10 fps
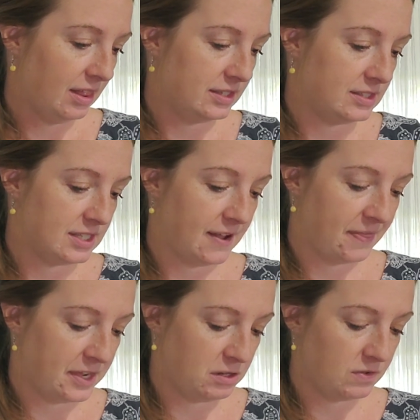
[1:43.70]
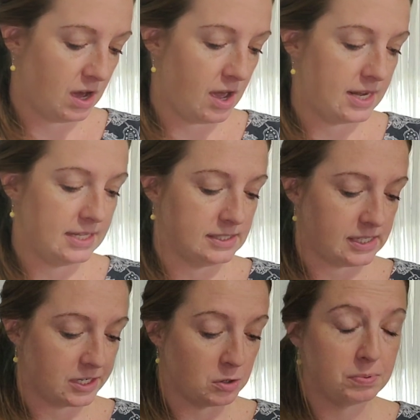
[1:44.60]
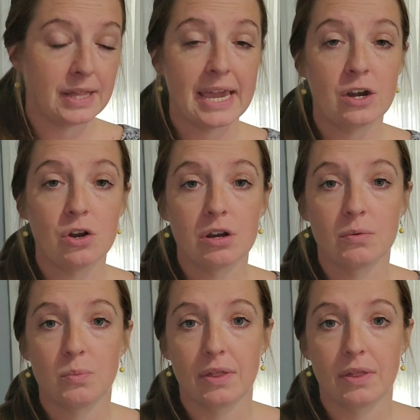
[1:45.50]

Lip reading: Let's see, and then you've got inside your planner